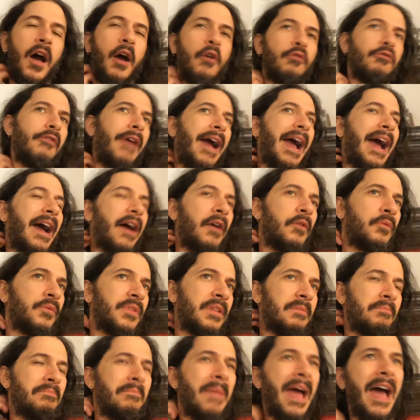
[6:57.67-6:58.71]

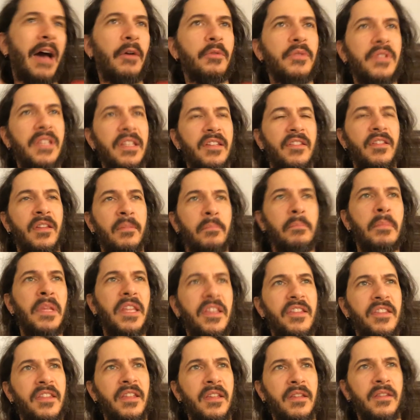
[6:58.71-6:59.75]
around and mountains
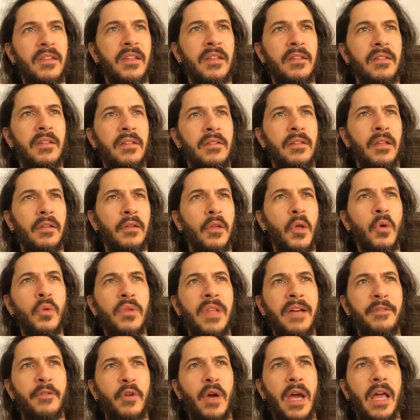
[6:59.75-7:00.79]
amidst the low level